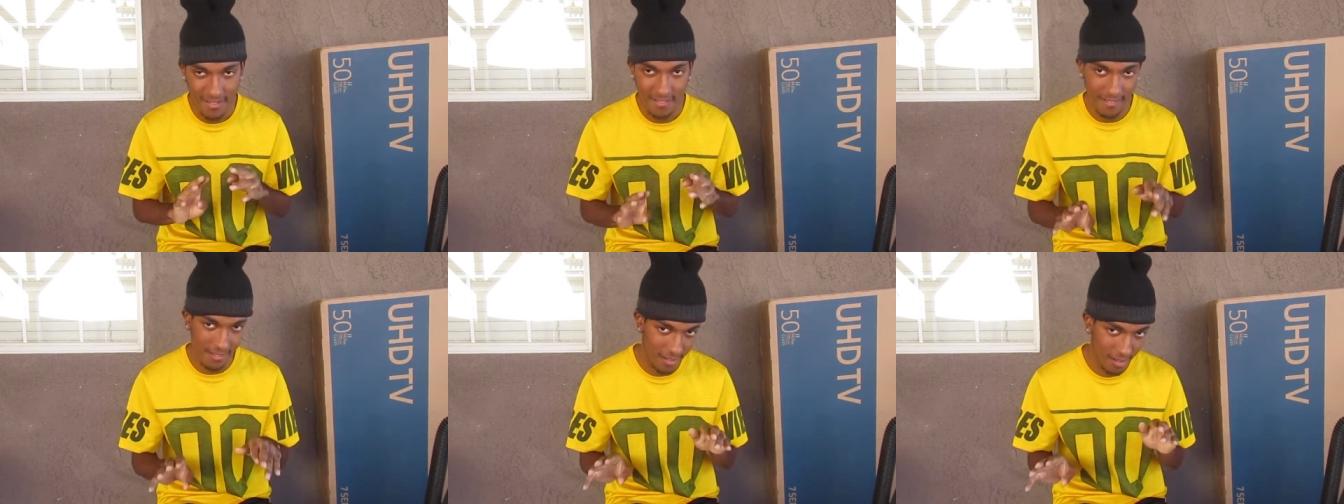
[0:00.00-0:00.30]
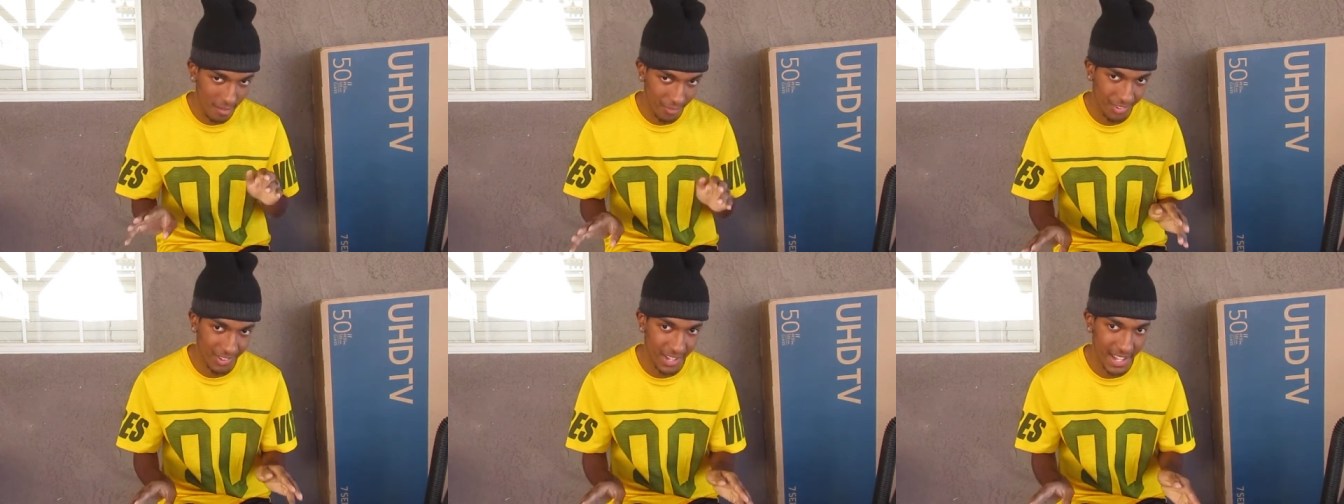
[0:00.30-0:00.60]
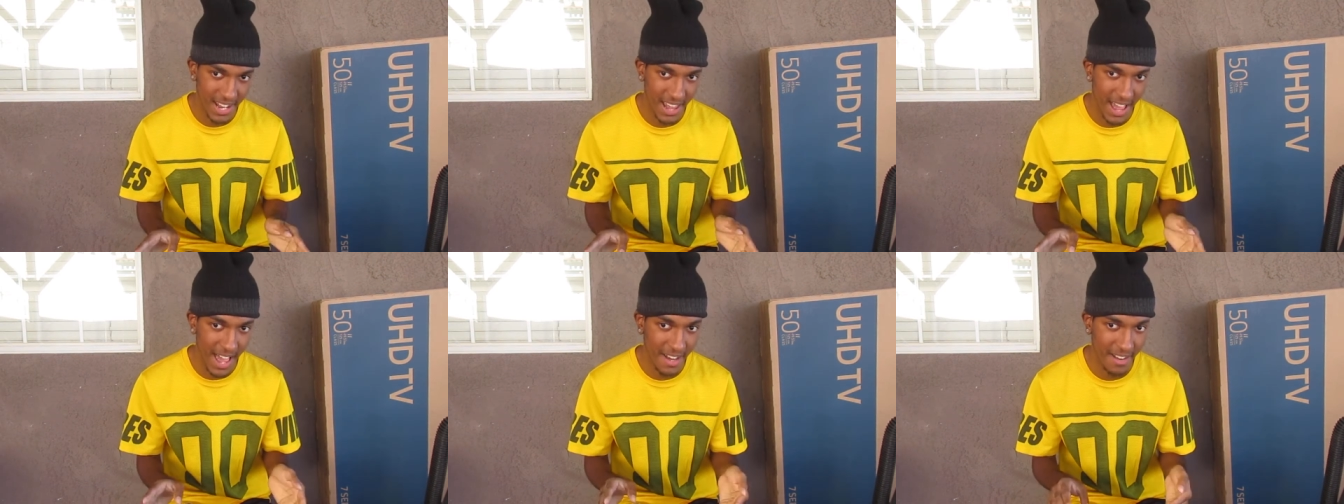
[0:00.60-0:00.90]
you know, I'm
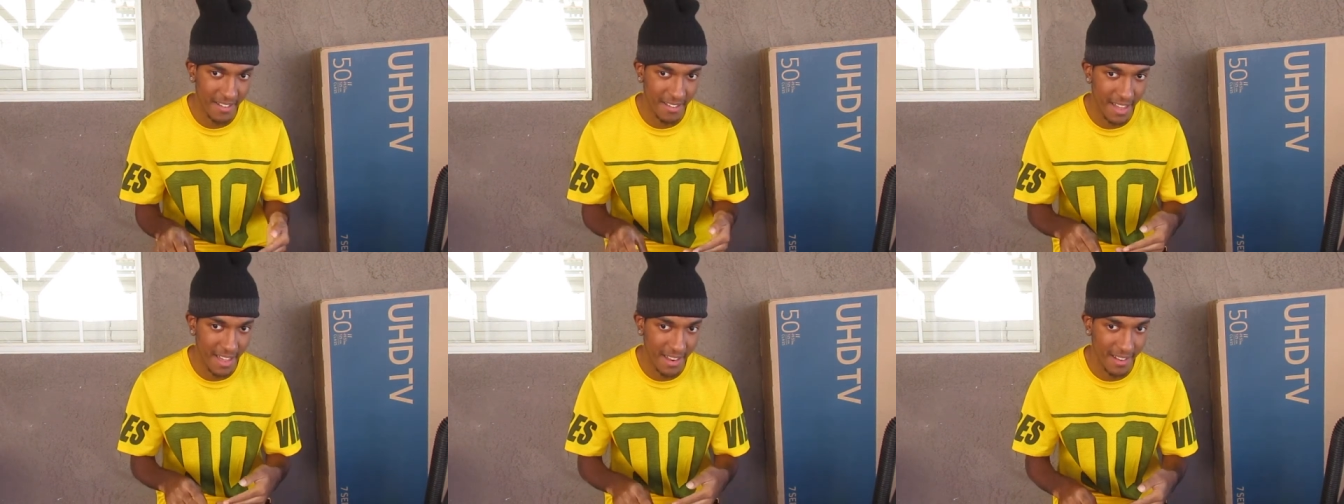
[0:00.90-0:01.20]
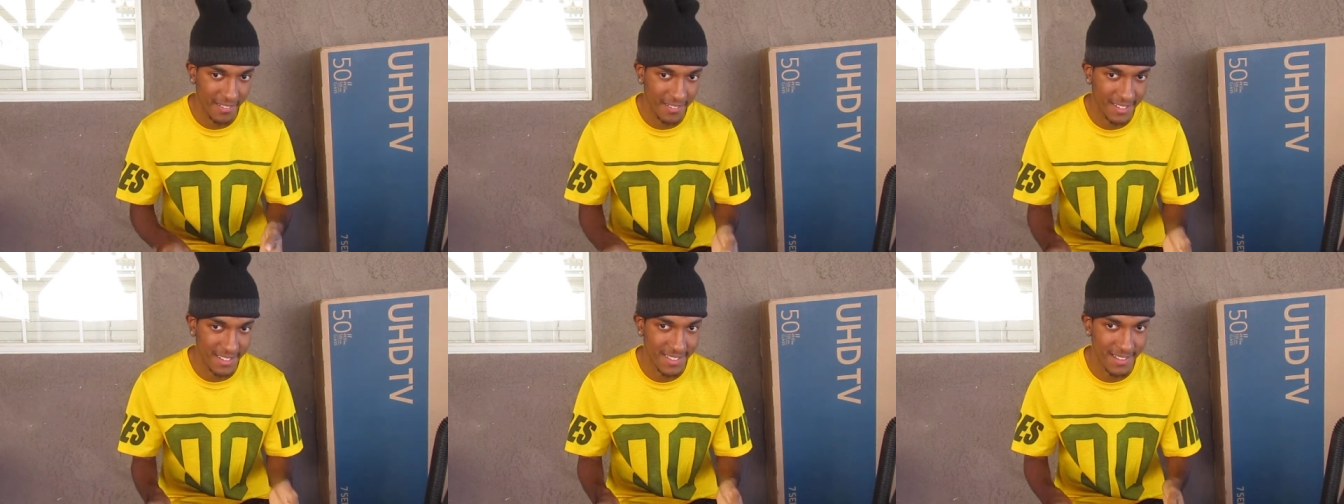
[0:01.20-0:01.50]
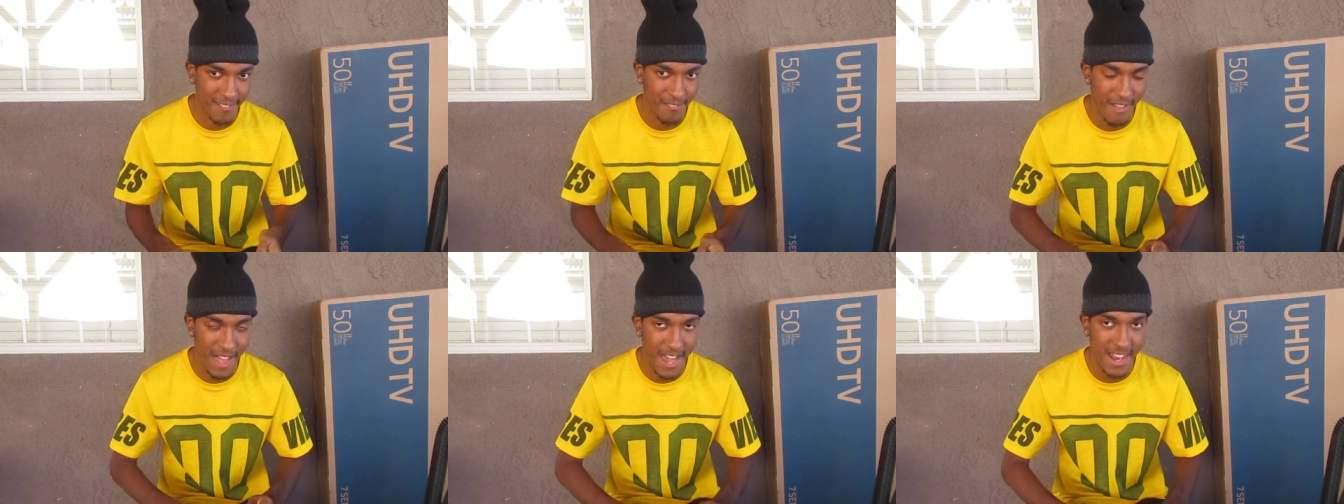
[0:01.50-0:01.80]
saying at a, at a
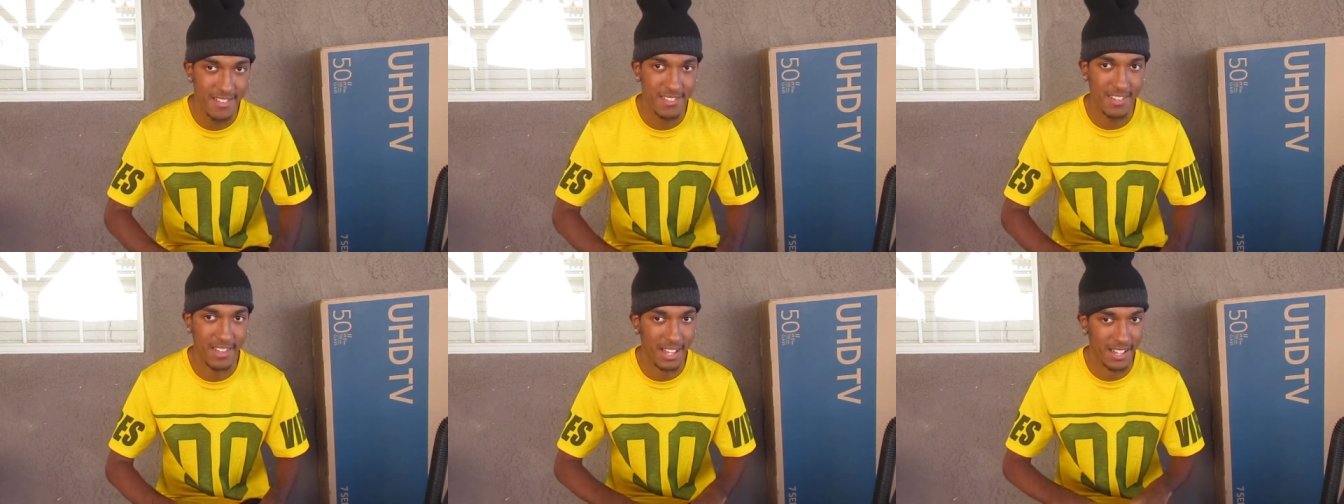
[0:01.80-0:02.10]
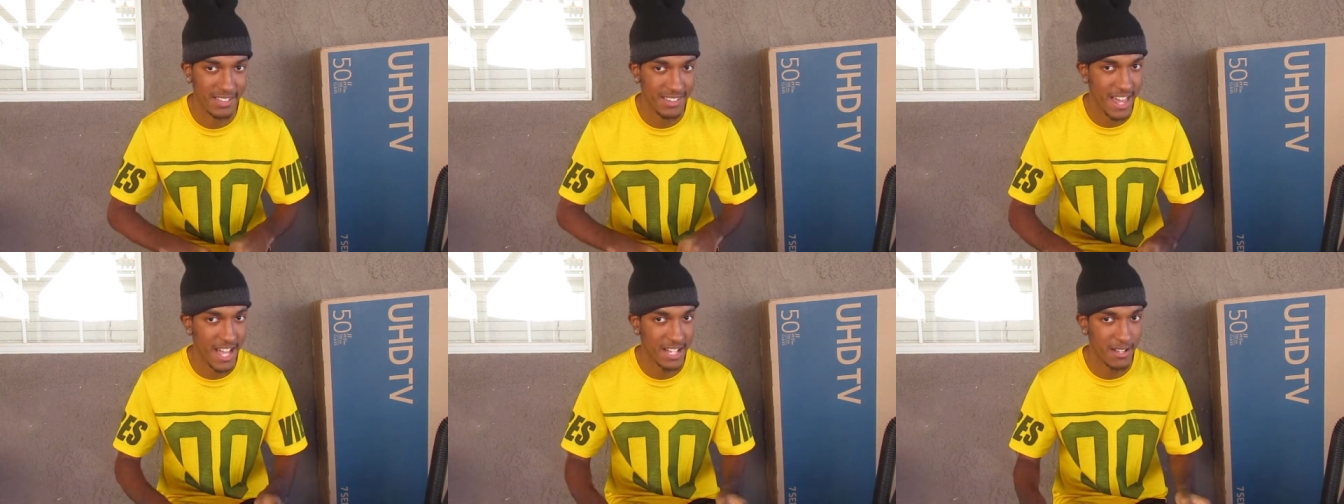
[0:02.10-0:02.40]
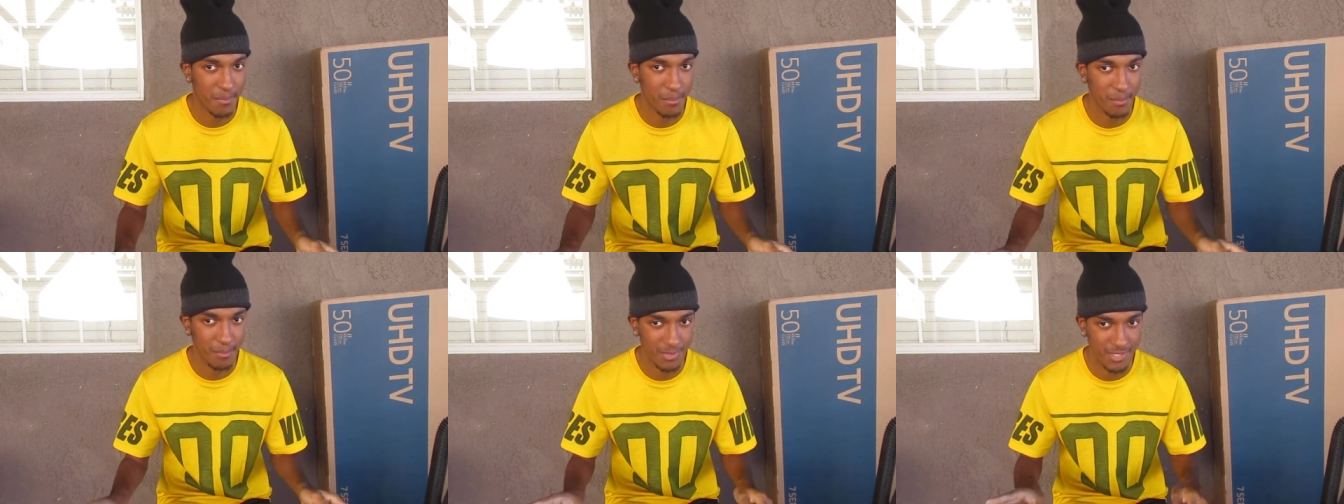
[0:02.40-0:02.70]
disadvantage and take
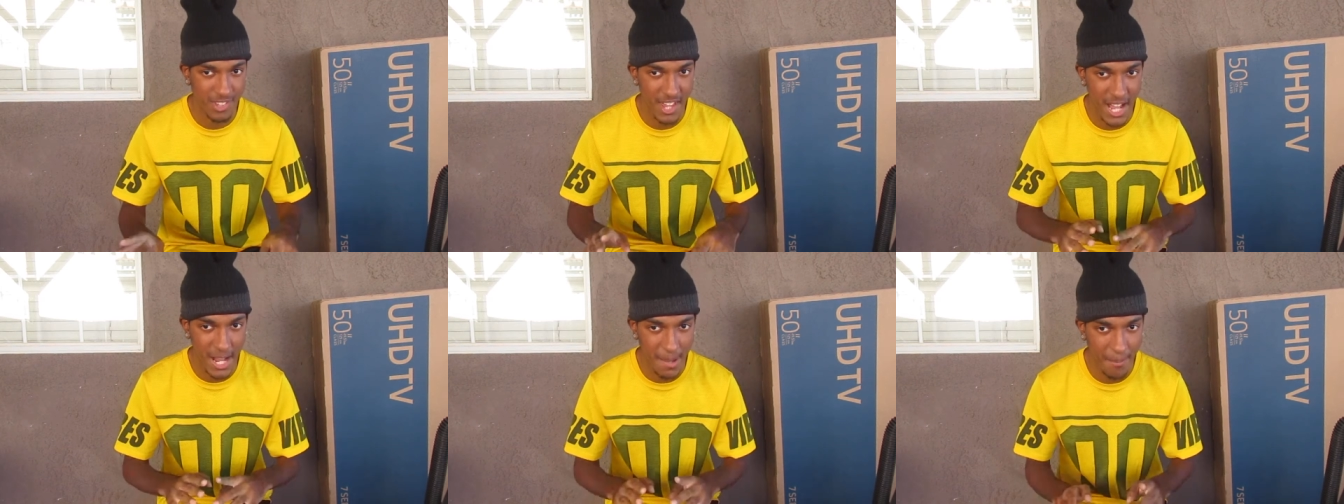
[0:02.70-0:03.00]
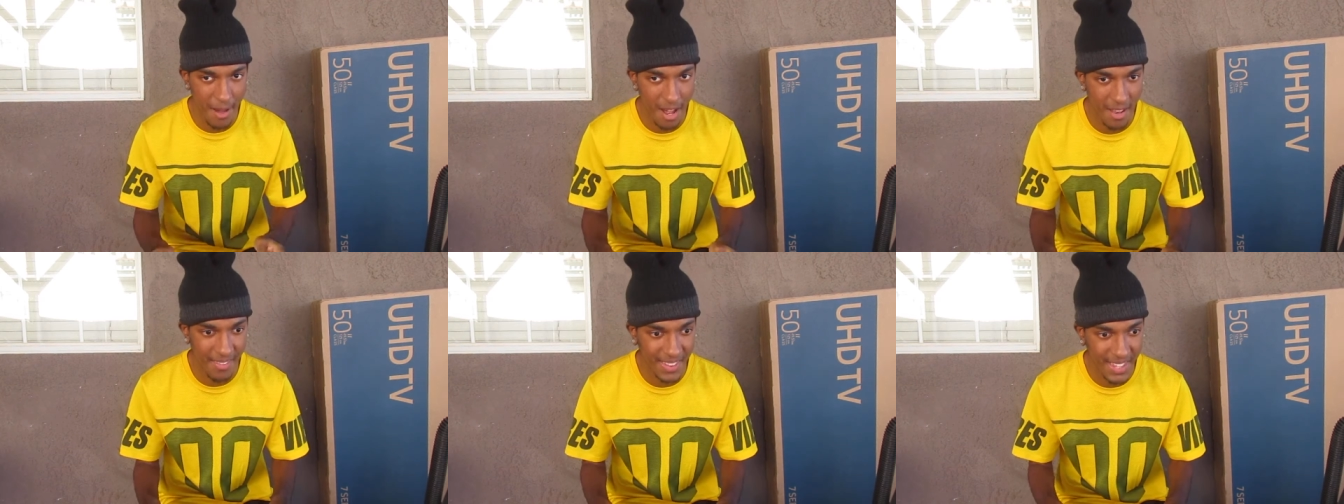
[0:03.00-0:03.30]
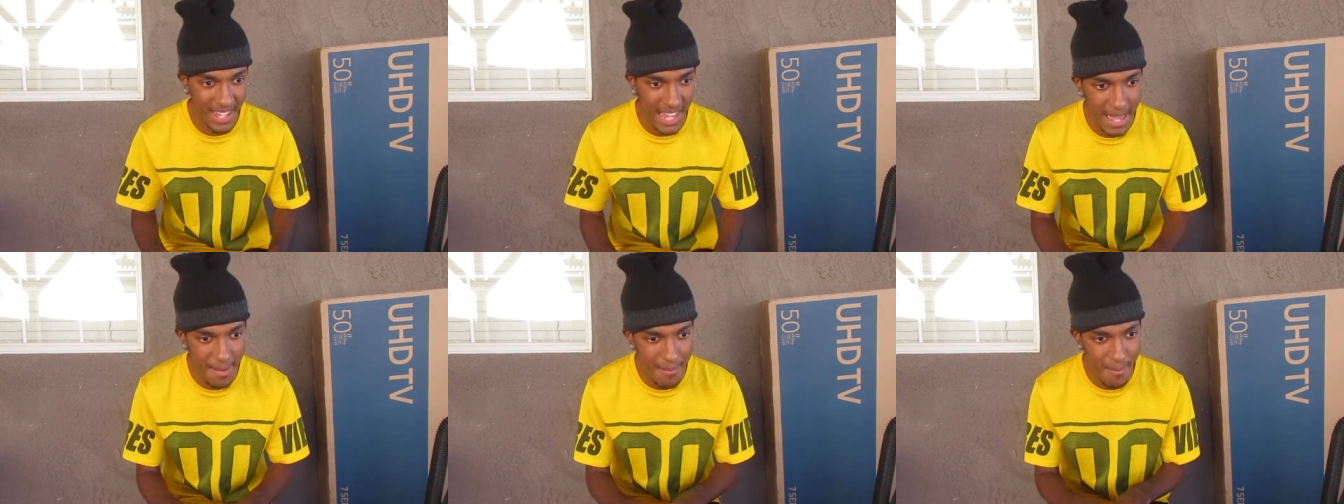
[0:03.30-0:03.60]
them take them out of the
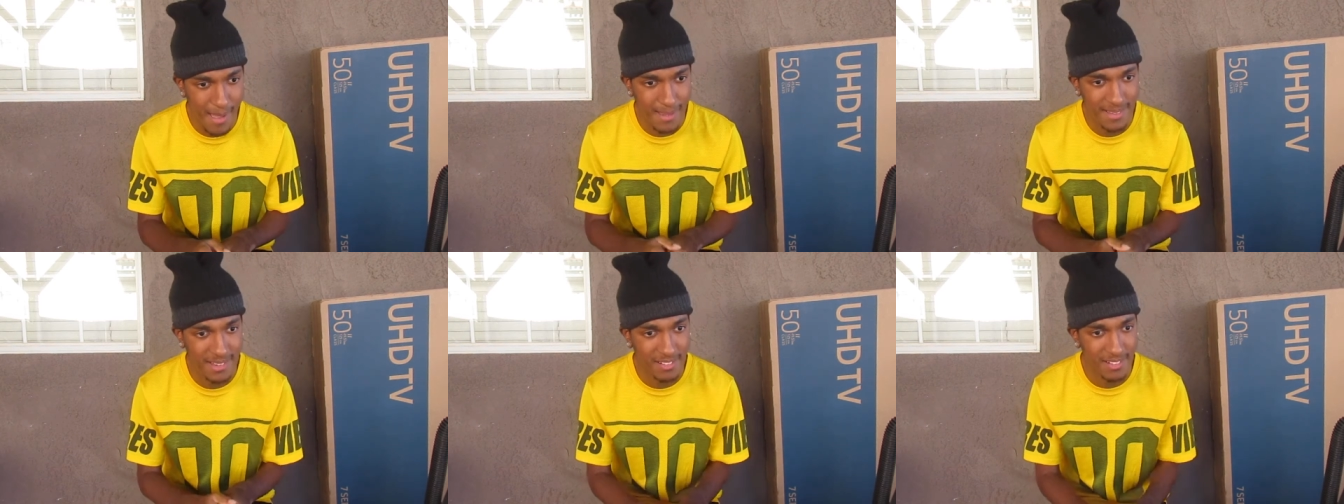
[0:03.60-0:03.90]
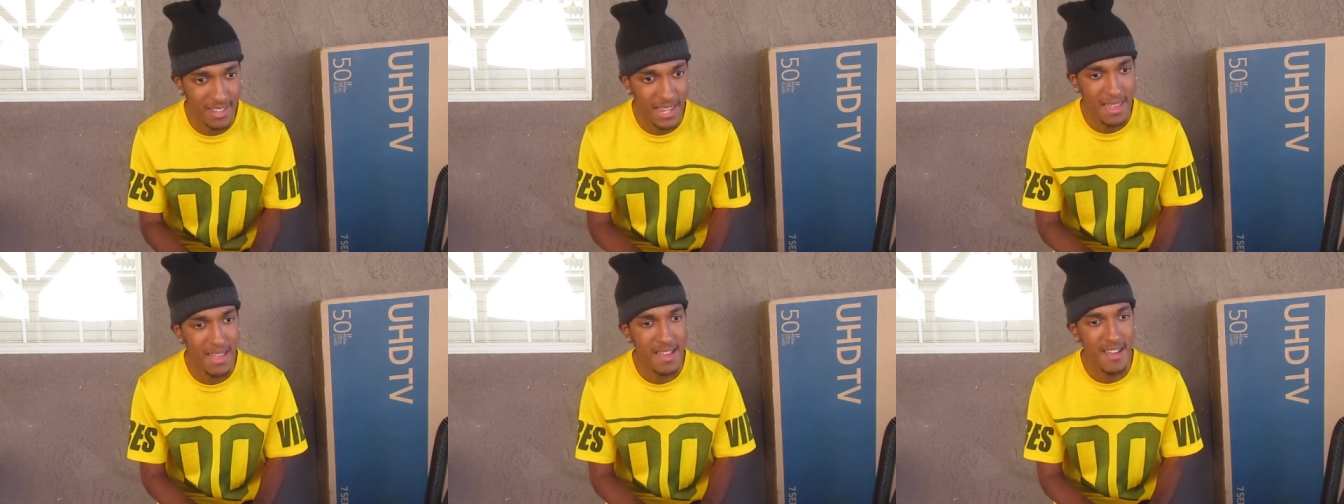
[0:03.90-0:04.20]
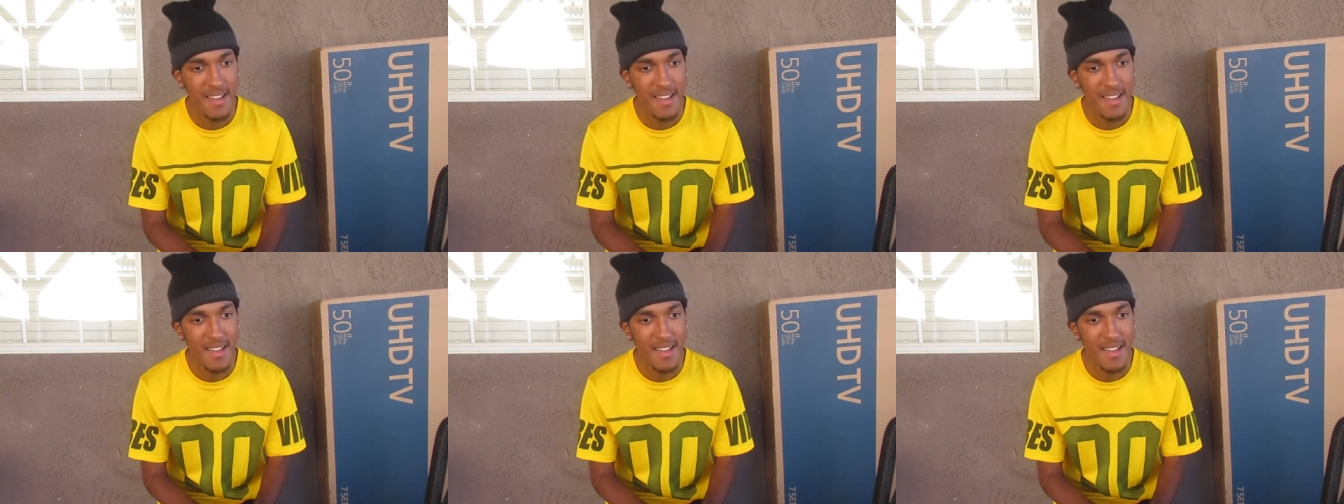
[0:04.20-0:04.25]
game basically